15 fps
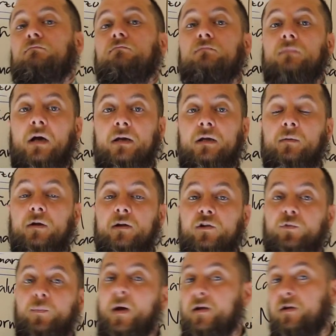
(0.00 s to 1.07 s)
an email in
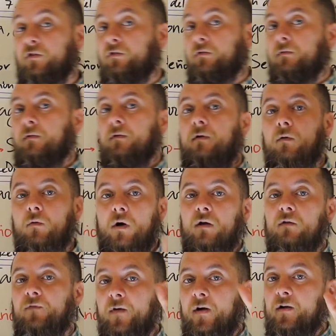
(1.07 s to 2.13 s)
Spanish.
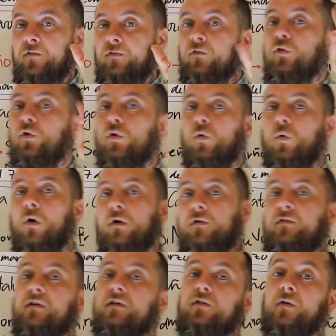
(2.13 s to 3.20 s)
Well, first, two
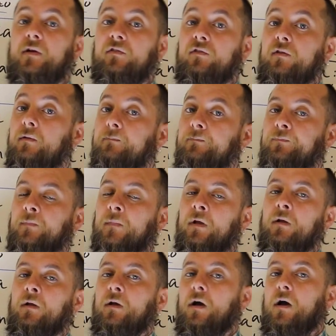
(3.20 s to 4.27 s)
words interesting
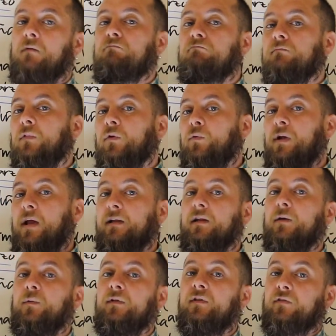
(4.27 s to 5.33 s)
and
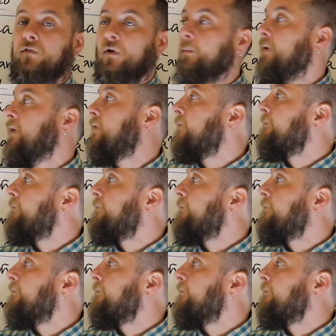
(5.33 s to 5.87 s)
related with this topic.